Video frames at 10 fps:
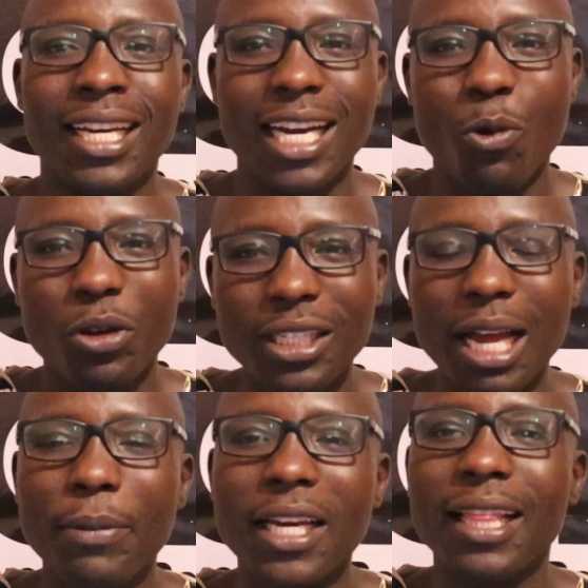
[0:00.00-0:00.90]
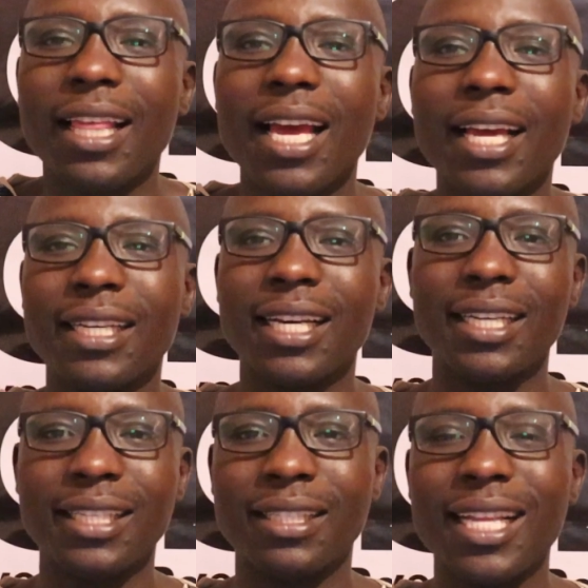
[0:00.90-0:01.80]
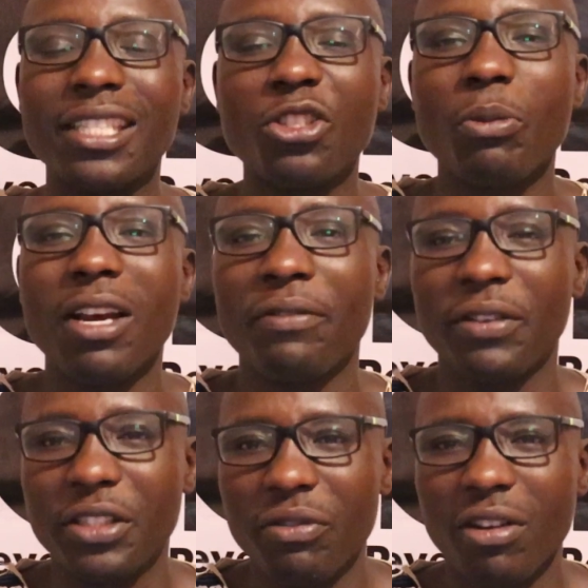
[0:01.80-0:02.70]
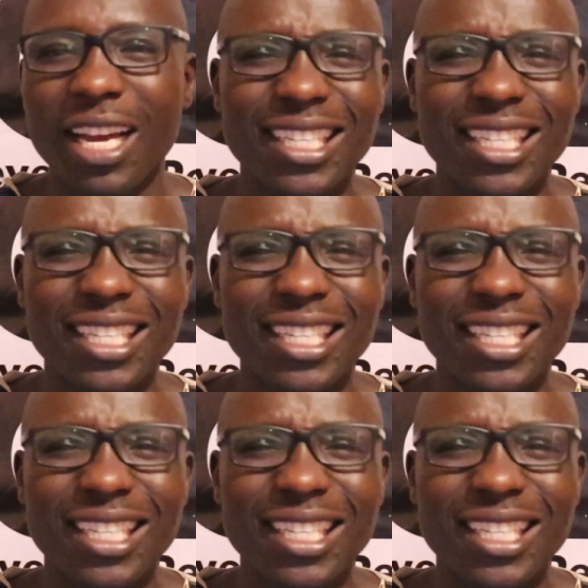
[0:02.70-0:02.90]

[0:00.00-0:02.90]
Now, what's happening there is that is normally a festival.